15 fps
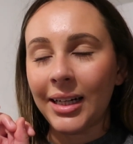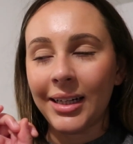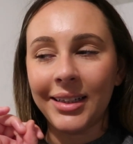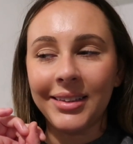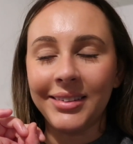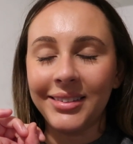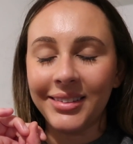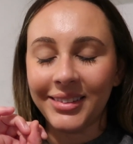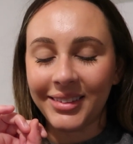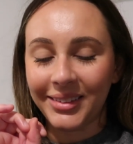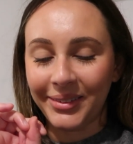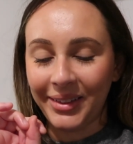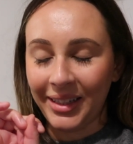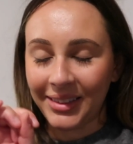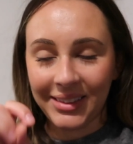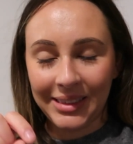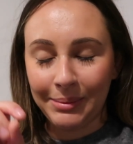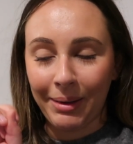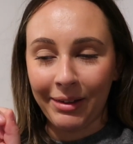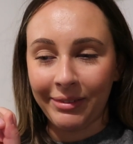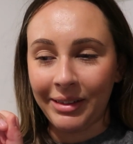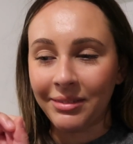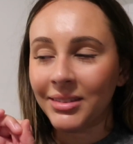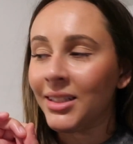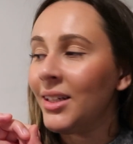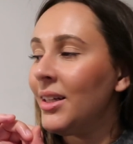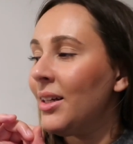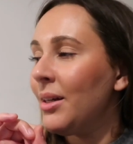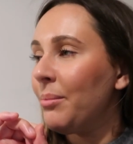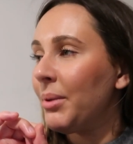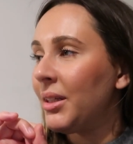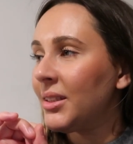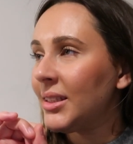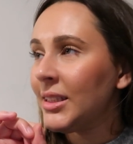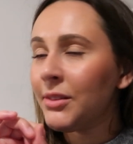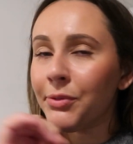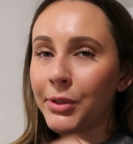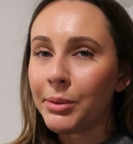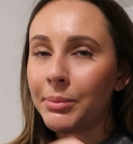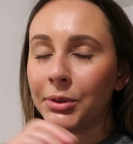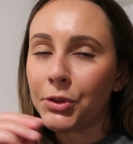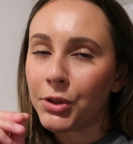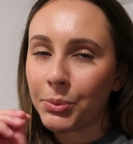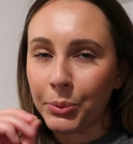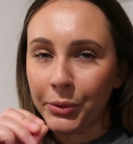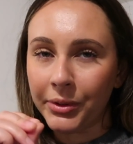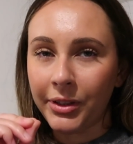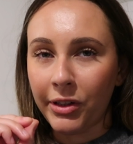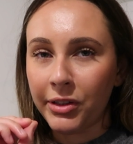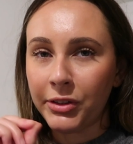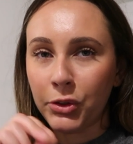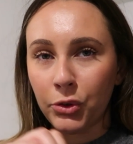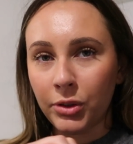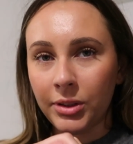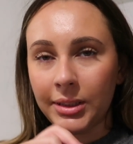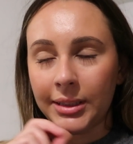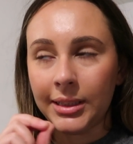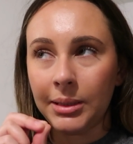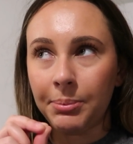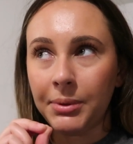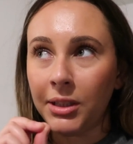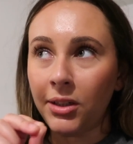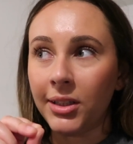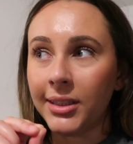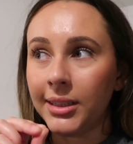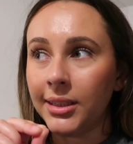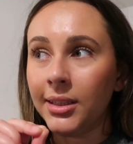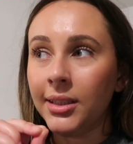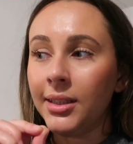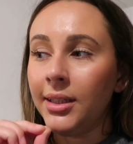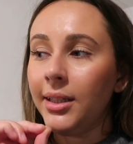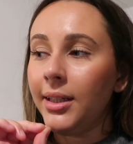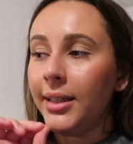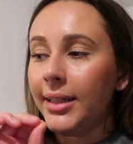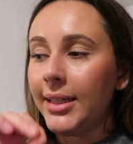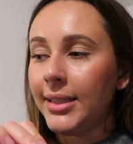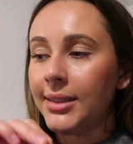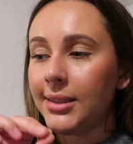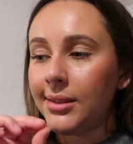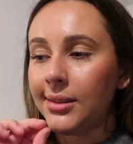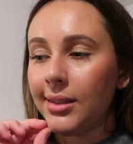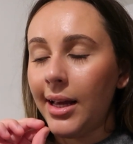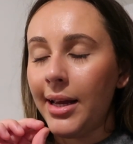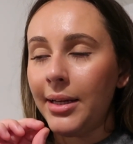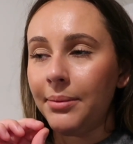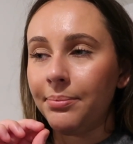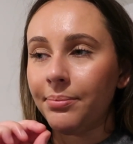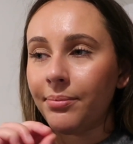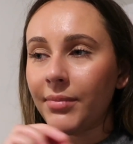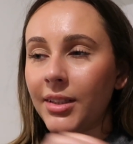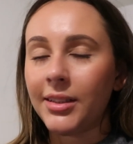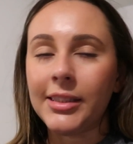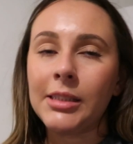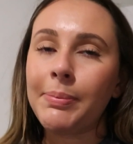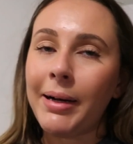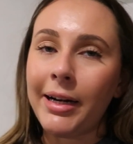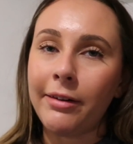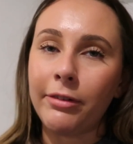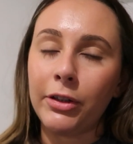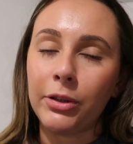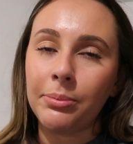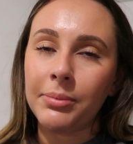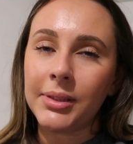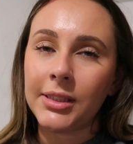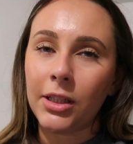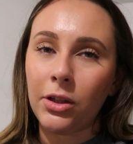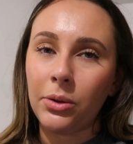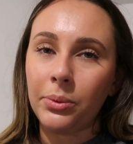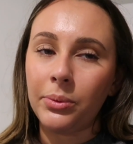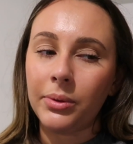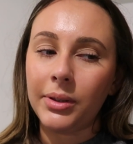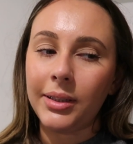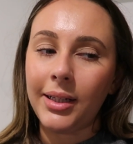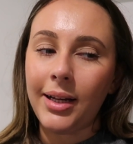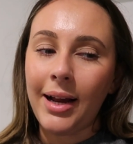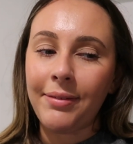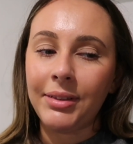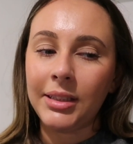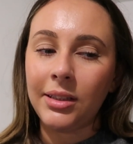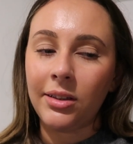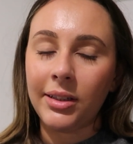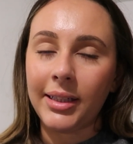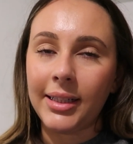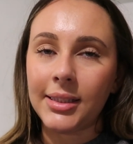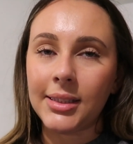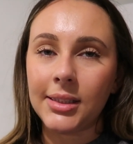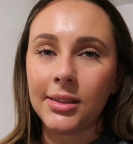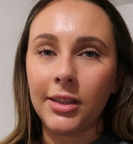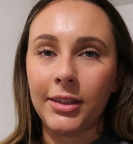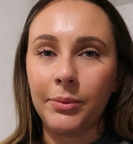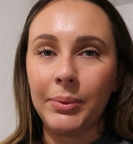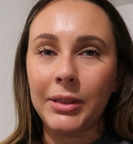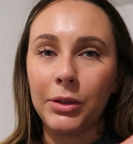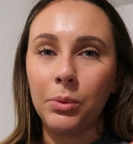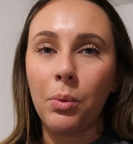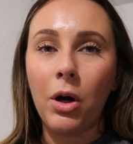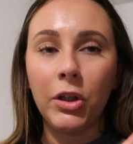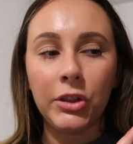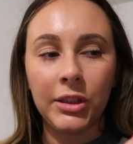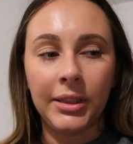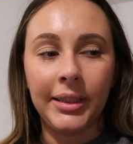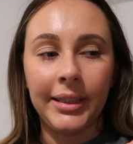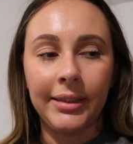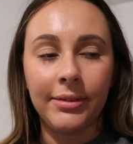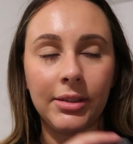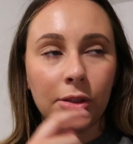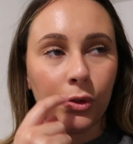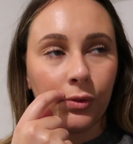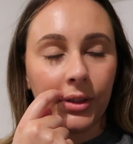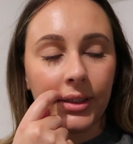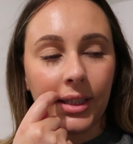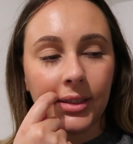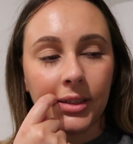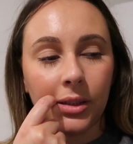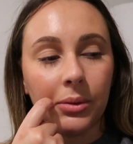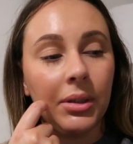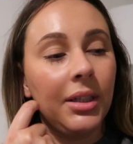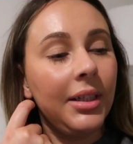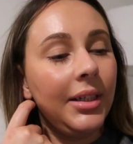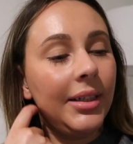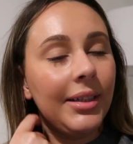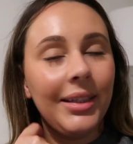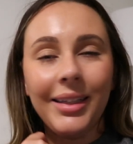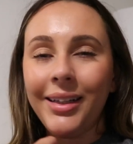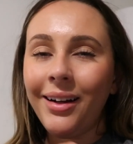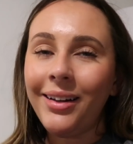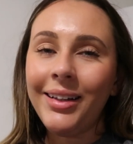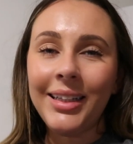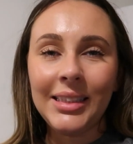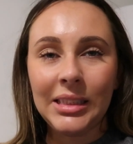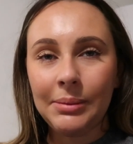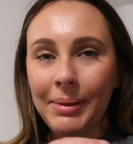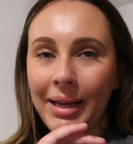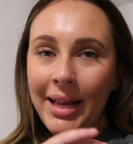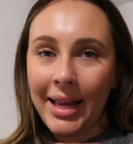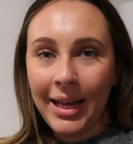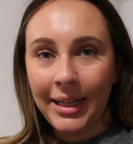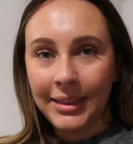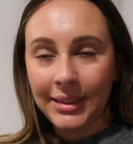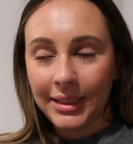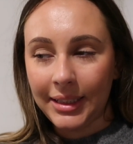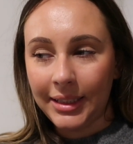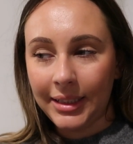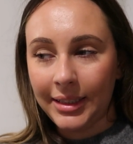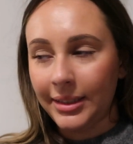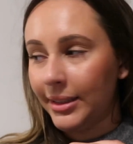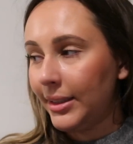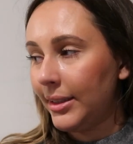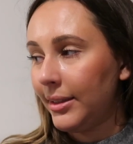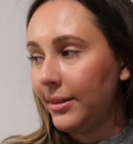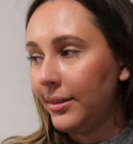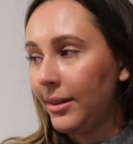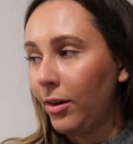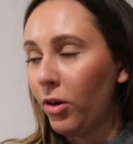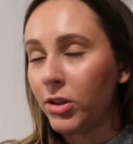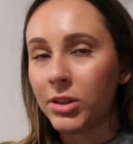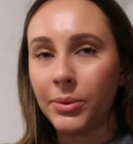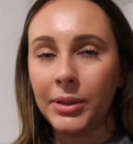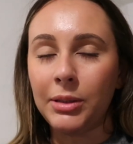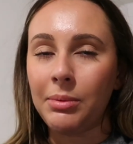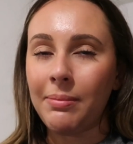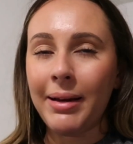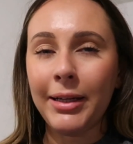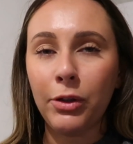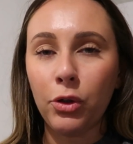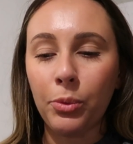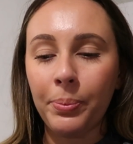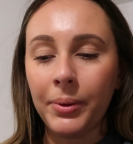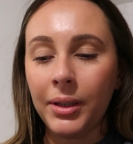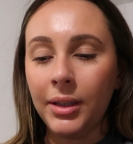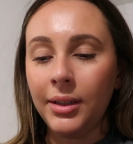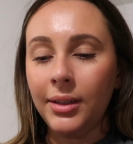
and you can't see the background because this room is just one that I struggle to keep tidy. It's um the spare room, so everything kind of gets like we do the washing in here and stuff like that so it kind of gets a bit hectic in here also i do my makeup